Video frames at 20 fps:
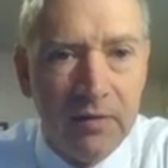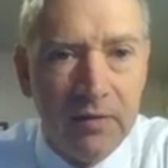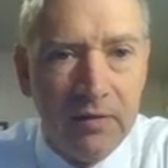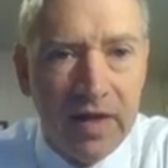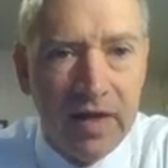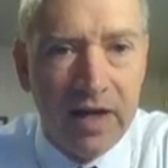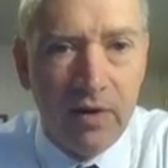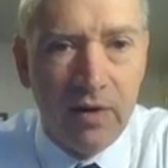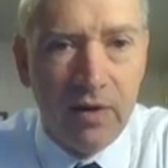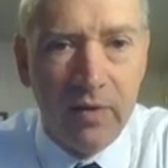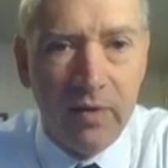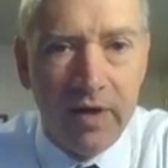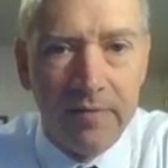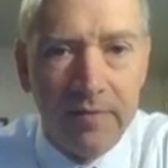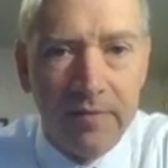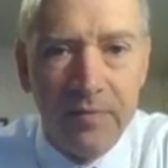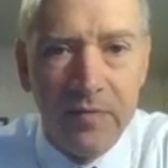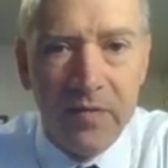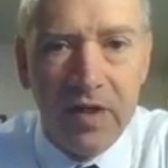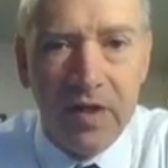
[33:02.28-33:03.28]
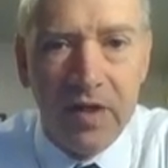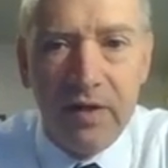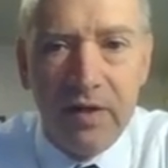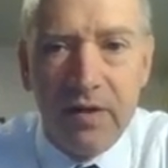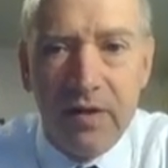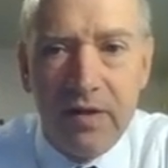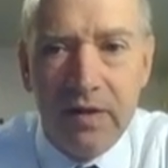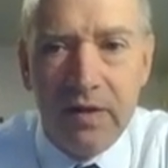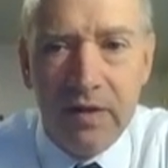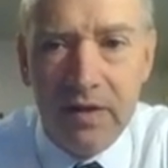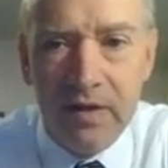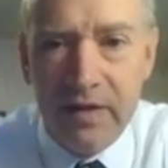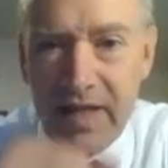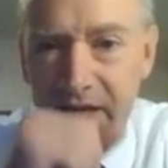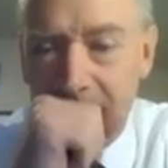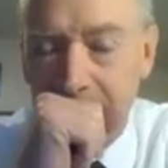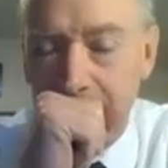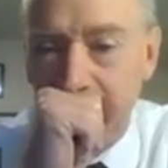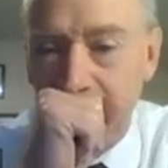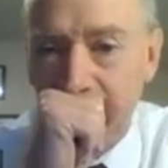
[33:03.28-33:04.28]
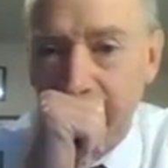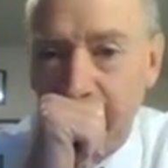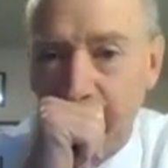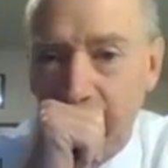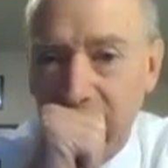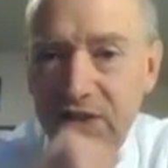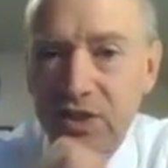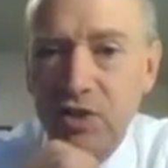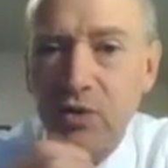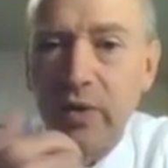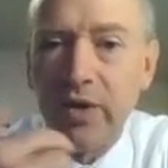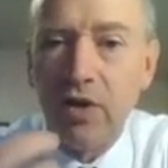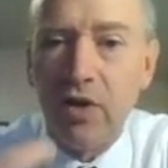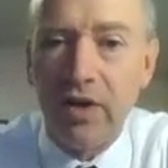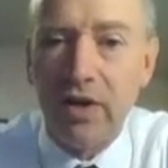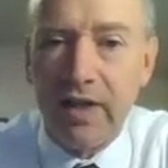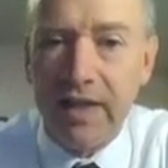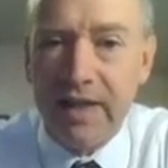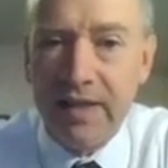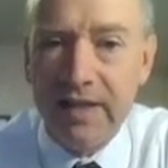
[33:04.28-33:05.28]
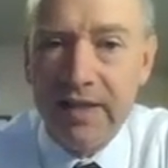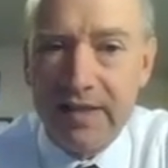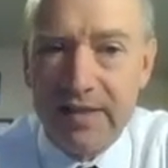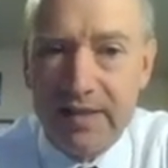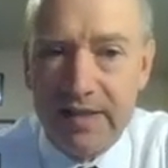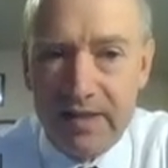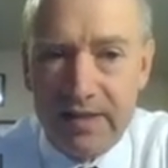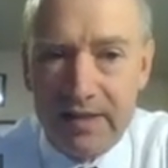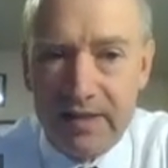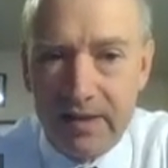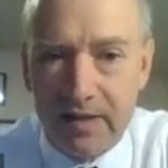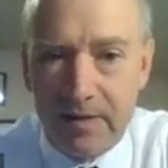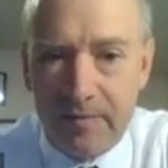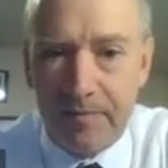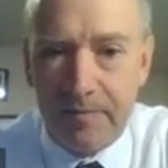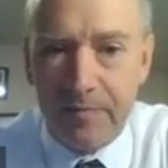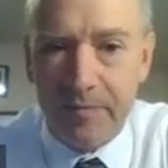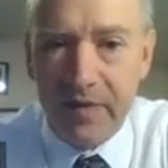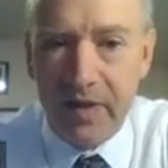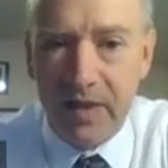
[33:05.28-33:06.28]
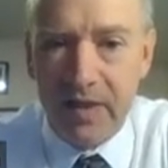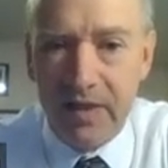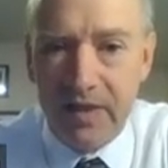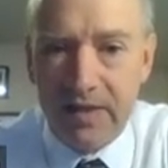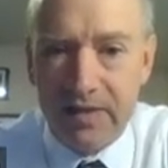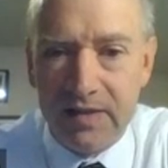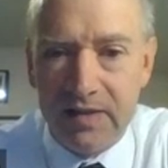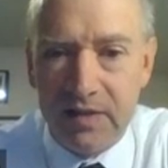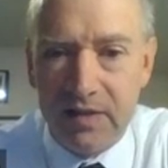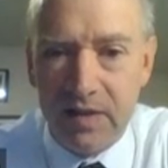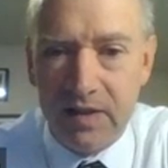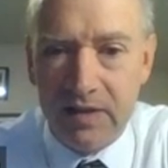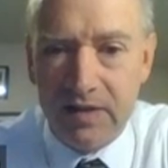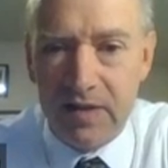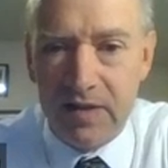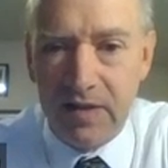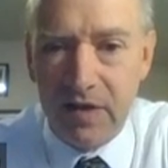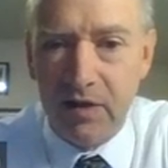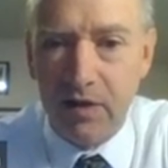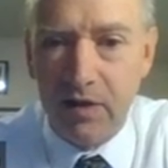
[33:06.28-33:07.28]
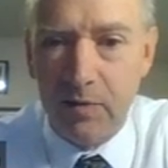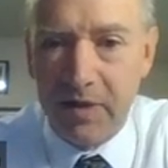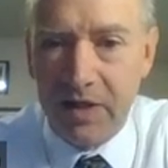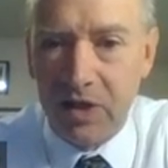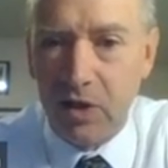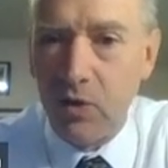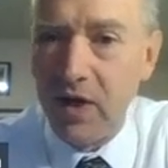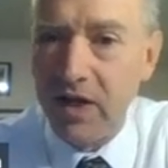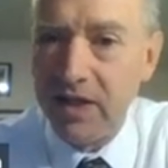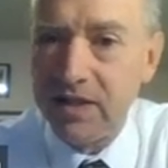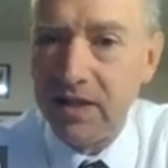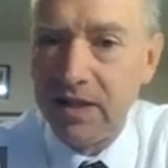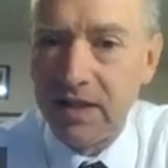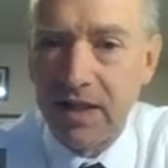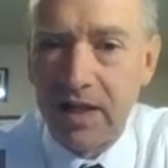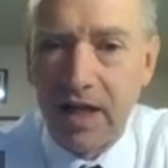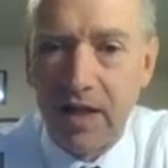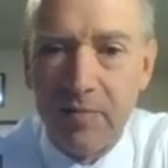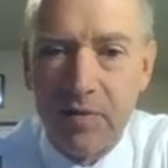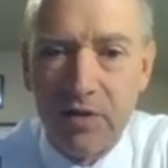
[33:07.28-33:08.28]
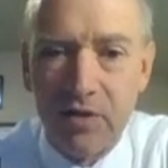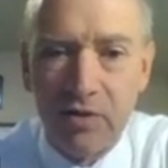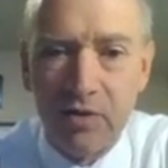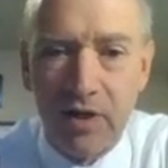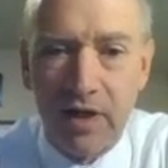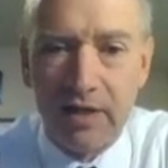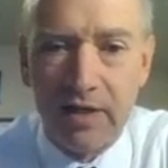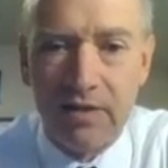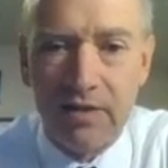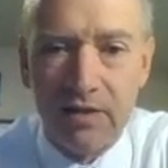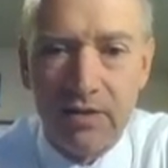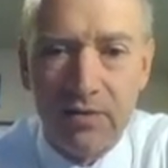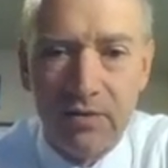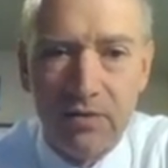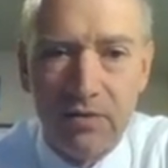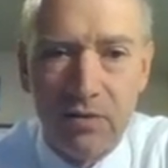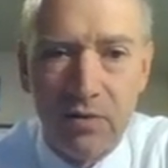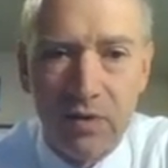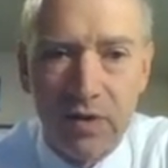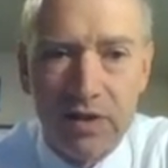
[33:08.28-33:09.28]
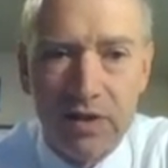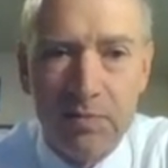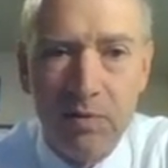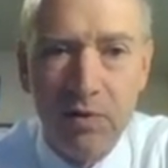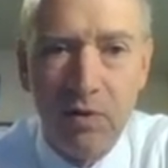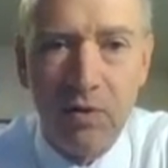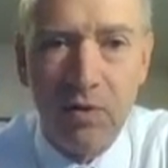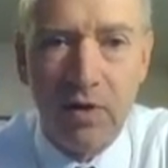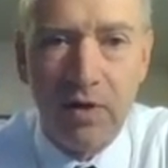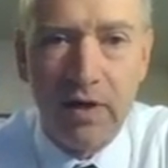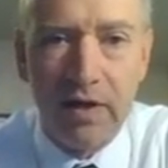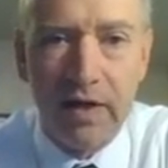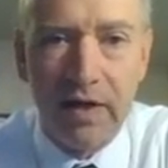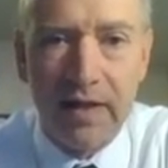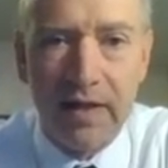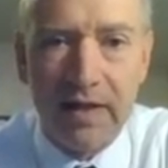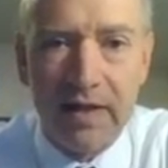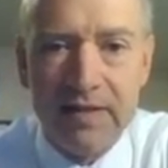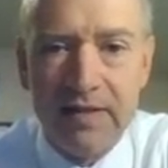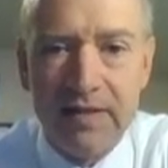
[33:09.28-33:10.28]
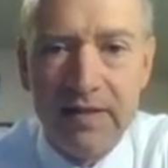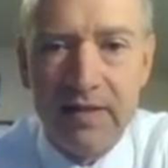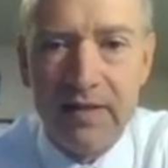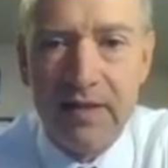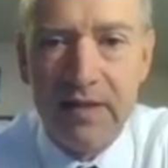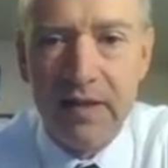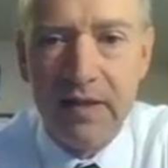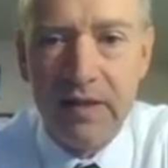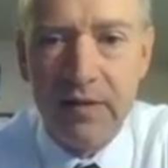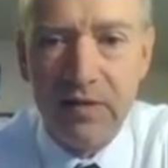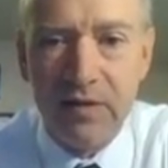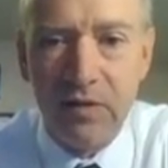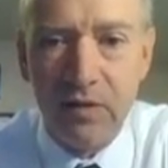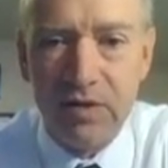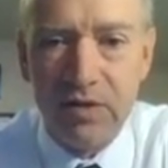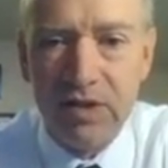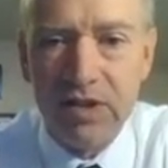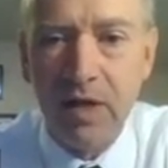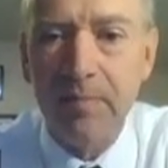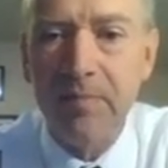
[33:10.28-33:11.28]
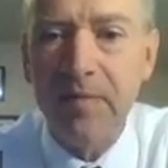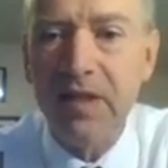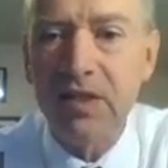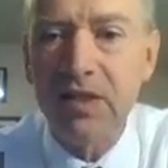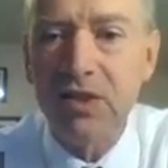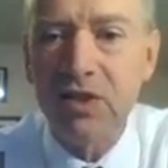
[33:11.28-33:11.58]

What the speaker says: that way. Then what's going on in the system is the other big question that I've been trying to explore, and that's something